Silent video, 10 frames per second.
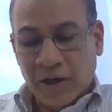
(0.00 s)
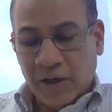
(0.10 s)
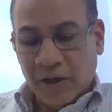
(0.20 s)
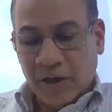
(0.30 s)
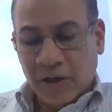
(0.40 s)

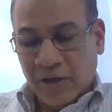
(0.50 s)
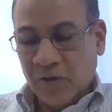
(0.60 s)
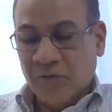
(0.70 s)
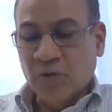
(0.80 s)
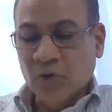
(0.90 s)
in terms of
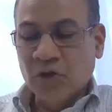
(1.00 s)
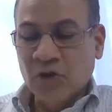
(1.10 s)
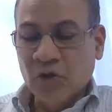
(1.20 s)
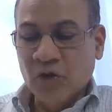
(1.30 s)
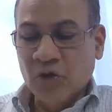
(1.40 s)
you
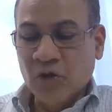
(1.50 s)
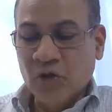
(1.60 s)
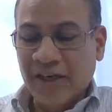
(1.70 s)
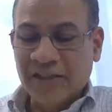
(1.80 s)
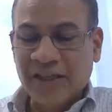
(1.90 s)
said that
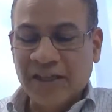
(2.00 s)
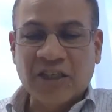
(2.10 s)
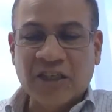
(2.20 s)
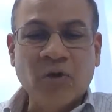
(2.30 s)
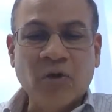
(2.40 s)
this is a cash
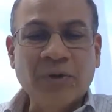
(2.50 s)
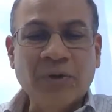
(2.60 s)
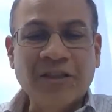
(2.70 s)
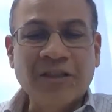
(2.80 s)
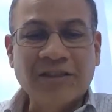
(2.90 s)
flow
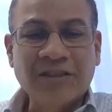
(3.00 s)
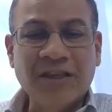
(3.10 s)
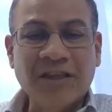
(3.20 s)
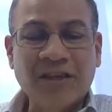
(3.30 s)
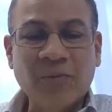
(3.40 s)
business,
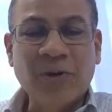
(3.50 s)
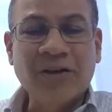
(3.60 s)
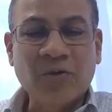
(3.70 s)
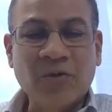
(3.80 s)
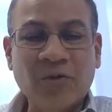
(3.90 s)
but
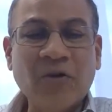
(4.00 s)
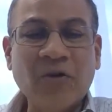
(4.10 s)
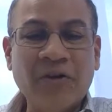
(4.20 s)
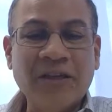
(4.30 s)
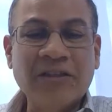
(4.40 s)
one of the
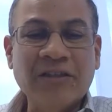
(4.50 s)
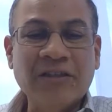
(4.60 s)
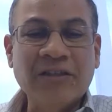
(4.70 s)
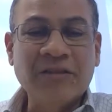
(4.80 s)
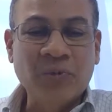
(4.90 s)
ways
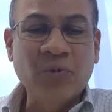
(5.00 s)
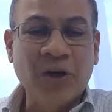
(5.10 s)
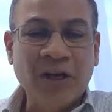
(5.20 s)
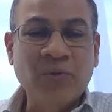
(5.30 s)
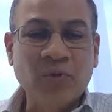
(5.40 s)
you
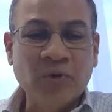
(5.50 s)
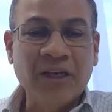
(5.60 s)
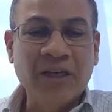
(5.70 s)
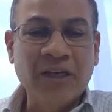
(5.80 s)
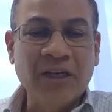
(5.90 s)
end up
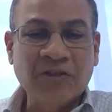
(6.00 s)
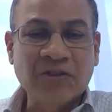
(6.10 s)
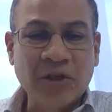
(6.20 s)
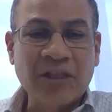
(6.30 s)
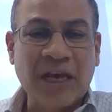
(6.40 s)
using cash flow
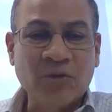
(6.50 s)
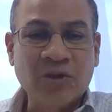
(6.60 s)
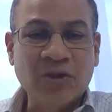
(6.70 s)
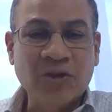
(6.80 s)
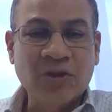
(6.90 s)
is
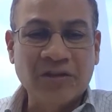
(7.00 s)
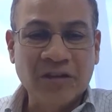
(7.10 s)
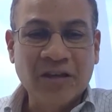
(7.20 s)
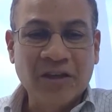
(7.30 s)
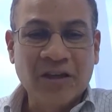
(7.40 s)
acquisitions.
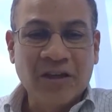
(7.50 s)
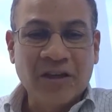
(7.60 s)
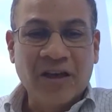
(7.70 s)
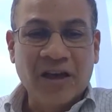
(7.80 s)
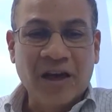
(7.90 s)

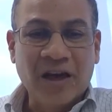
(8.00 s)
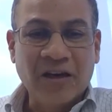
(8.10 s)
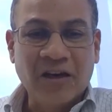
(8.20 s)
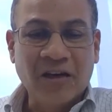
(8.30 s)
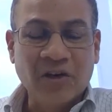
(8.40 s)

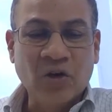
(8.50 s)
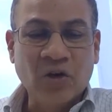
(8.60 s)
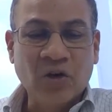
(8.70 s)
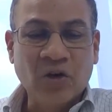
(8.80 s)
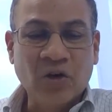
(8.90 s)
And
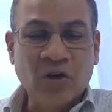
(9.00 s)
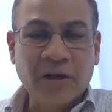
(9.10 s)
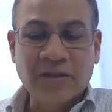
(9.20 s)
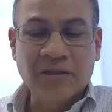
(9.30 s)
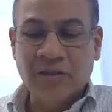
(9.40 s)
what
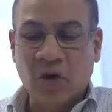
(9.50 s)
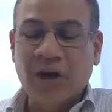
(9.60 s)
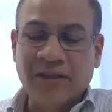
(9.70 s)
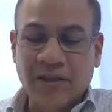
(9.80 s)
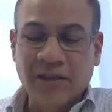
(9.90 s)
is, or
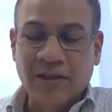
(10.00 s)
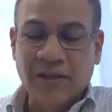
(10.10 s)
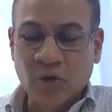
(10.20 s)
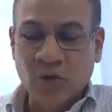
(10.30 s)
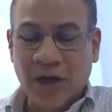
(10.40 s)
either you
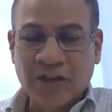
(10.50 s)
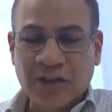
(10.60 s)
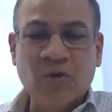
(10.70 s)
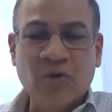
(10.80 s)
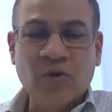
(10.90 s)
could do cash
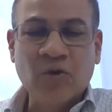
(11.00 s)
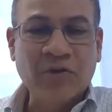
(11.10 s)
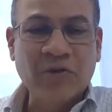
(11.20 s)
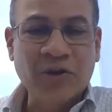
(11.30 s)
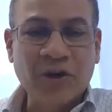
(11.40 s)
flow, or
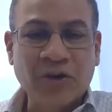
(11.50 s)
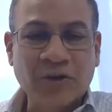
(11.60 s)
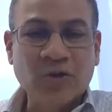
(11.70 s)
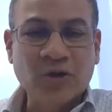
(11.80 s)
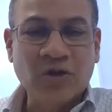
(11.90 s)
obviously you can
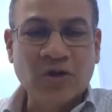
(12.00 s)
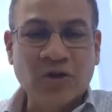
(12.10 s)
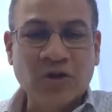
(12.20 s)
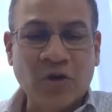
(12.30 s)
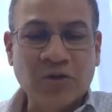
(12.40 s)
issue stock
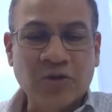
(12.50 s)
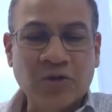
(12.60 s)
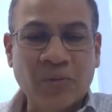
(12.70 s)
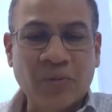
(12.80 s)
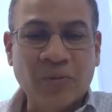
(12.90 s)
also.
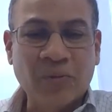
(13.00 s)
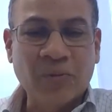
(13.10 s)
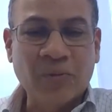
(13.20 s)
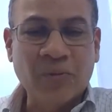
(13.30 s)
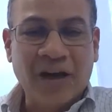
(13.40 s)
But
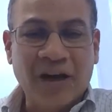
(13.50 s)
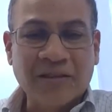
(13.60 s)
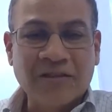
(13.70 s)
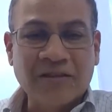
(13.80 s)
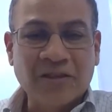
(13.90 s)
I
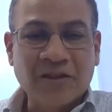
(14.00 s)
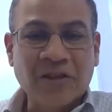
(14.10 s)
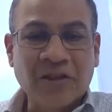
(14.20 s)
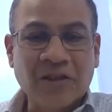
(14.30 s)
guess since you